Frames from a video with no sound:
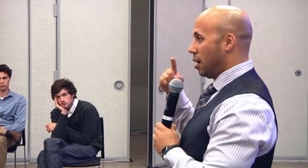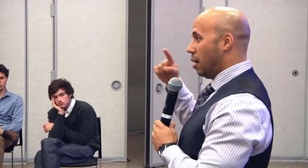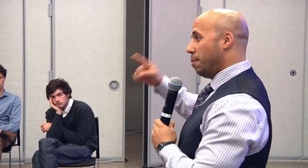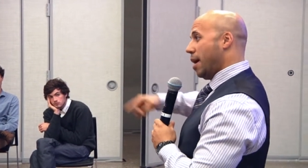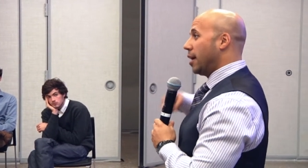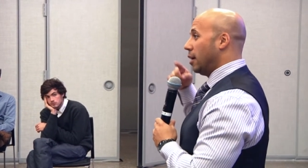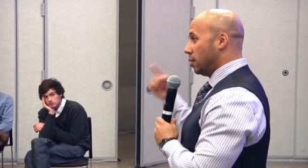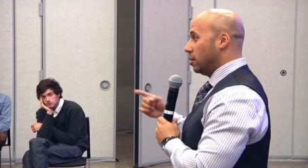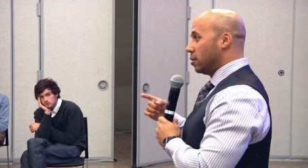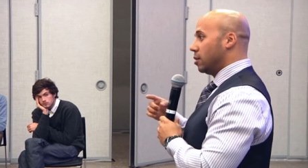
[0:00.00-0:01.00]
gotten back
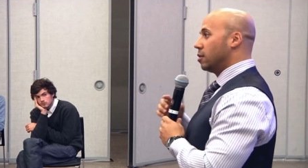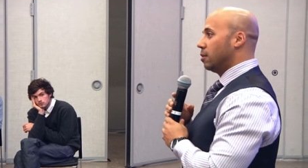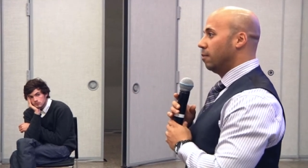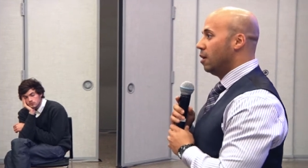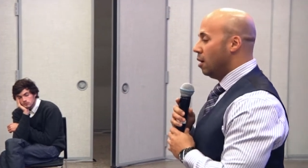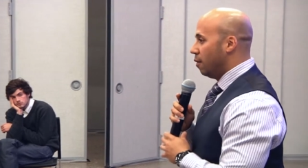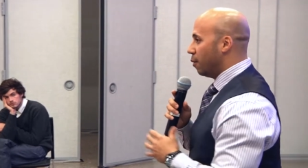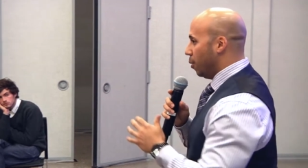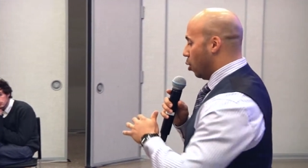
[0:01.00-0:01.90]
into the system from